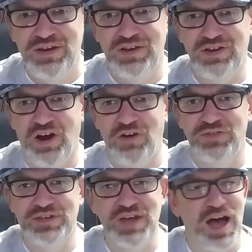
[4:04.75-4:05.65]

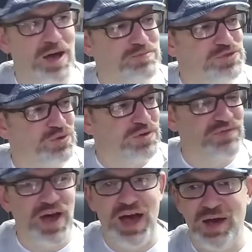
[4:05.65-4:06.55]
over the top sort of
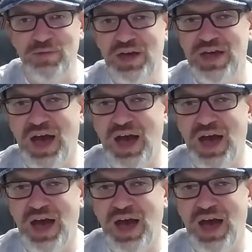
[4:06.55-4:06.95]
vibe,